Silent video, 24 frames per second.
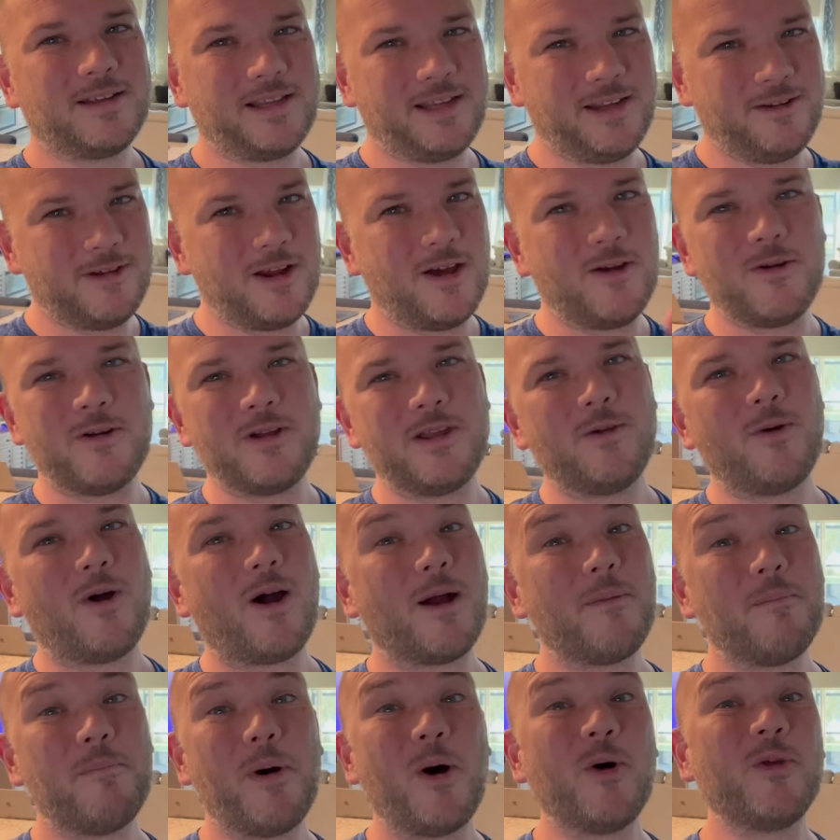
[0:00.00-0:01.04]
You know who you
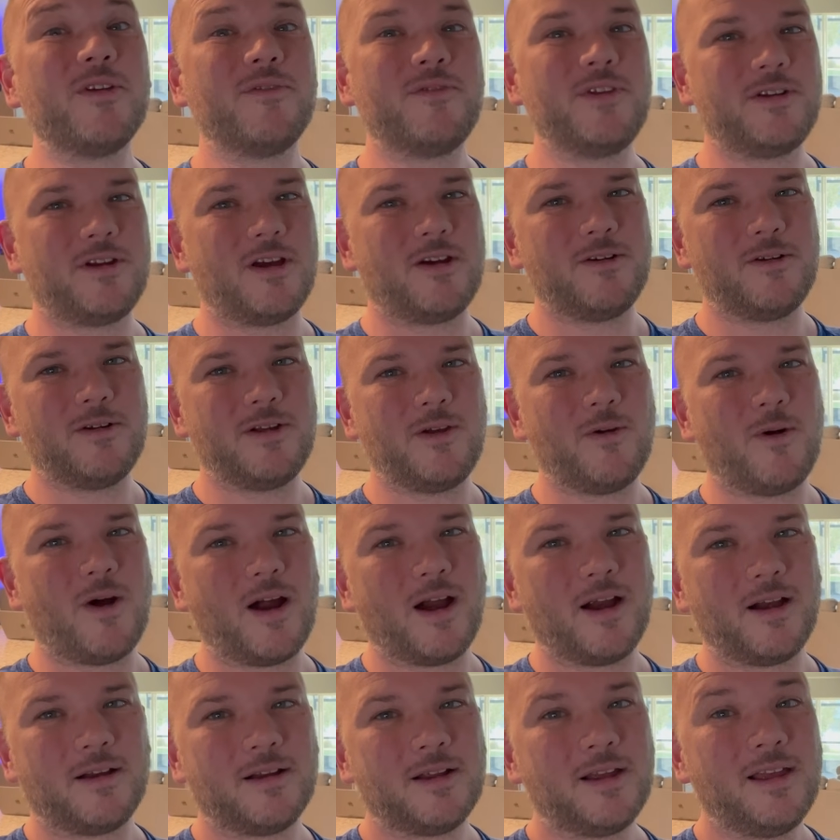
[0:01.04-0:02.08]
are. Both of you know who you
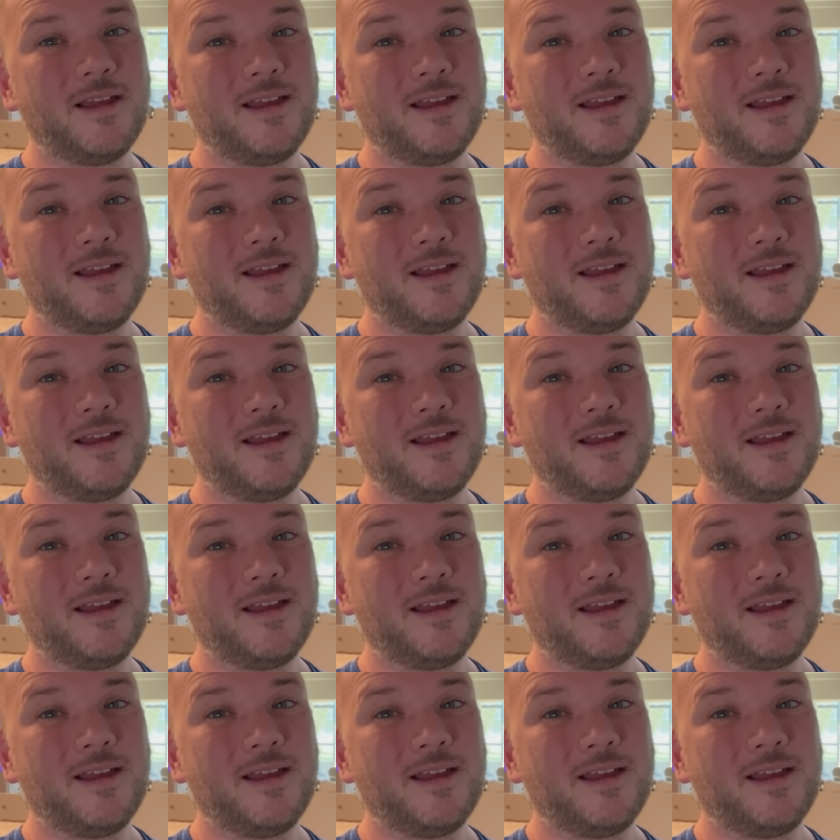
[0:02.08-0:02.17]
are.